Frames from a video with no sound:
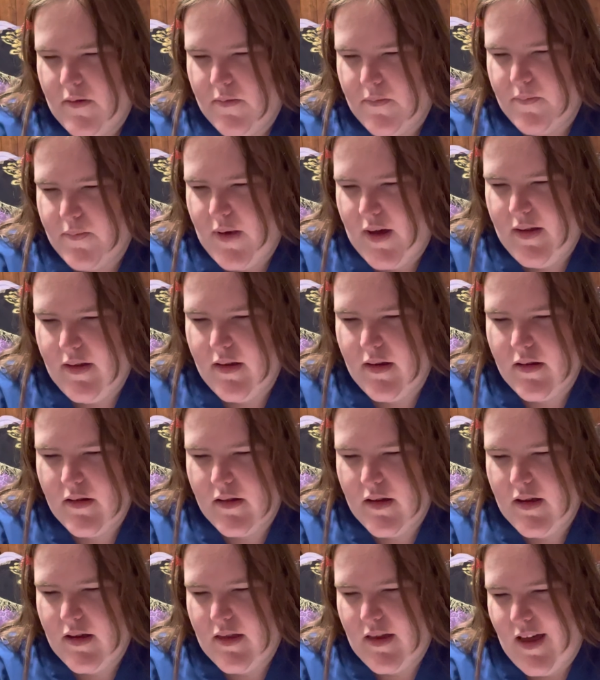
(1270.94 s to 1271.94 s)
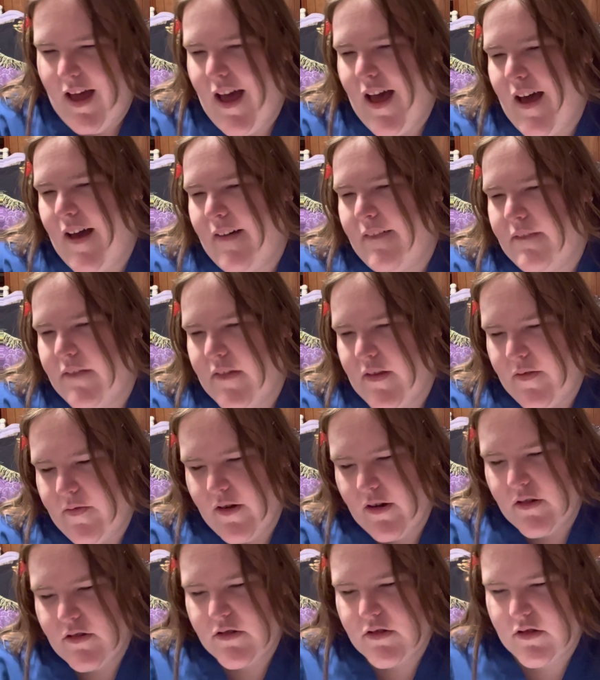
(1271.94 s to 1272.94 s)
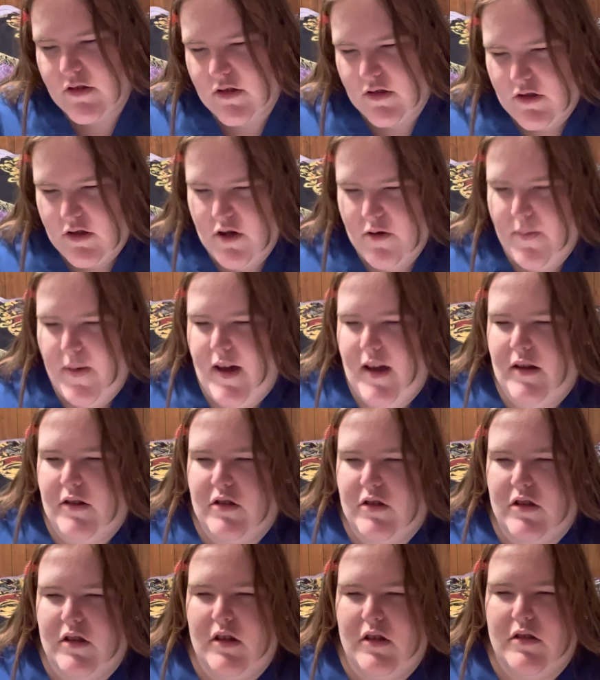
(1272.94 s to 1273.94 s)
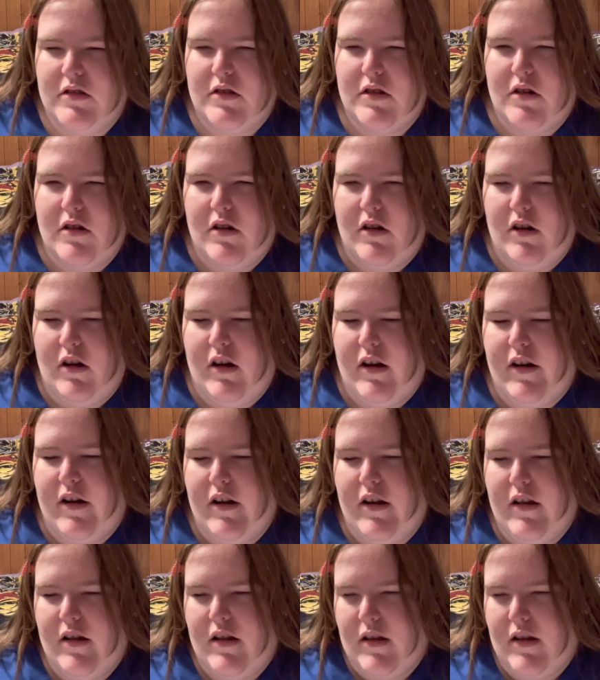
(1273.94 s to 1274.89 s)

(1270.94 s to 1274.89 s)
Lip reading: Basically, they have the first 2 pages are